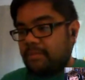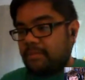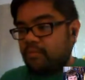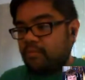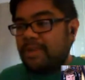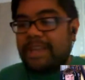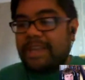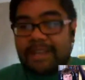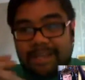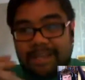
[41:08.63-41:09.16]

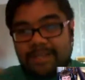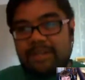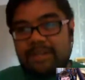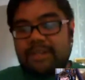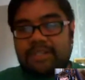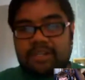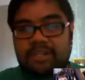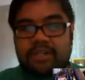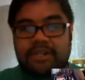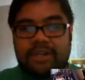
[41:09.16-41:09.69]
We can get to the
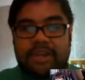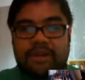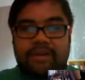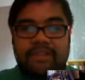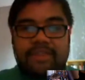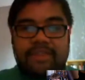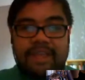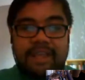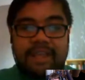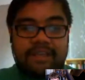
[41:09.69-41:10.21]
decision later.
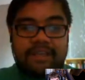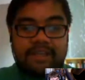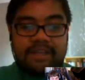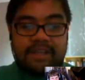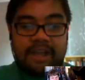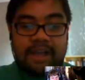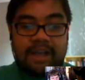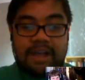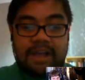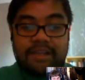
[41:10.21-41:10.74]
I
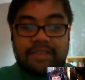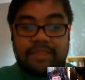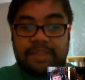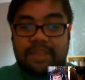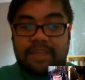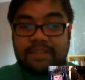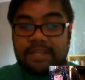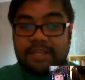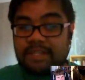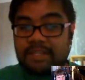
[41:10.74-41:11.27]

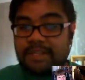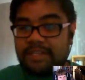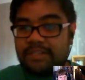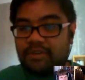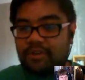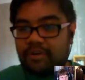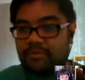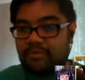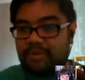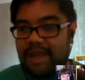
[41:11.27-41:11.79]
think this
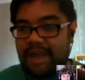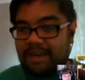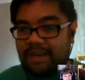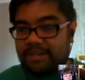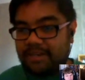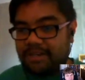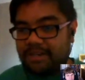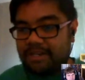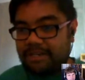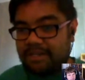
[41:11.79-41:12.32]
knee-jerk
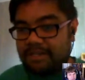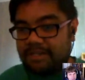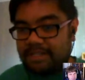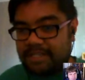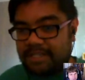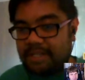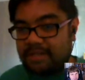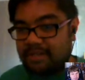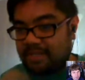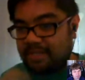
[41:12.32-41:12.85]
reaction
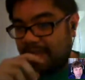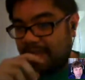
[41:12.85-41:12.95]
still